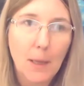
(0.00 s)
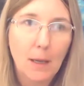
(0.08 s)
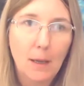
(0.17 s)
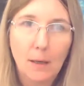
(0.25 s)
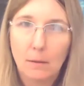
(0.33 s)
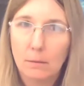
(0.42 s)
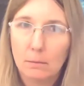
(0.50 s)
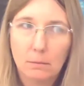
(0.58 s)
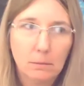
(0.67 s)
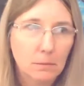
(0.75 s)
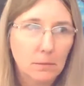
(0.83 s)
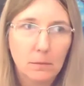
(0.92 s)
in
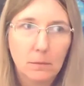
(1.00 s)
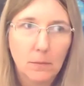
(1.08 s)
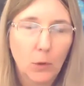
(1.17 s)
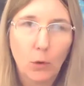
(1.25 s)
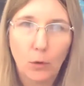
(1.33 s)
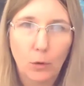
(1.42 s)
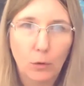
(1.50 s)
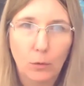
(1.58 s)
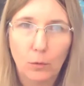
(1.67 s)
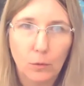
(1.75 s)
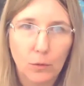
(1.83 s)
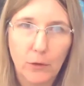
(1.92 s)

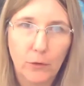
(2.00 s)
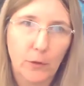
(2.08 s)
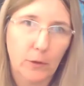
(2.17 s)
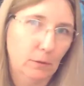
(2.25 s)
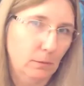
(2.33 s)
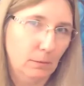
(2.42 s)
all different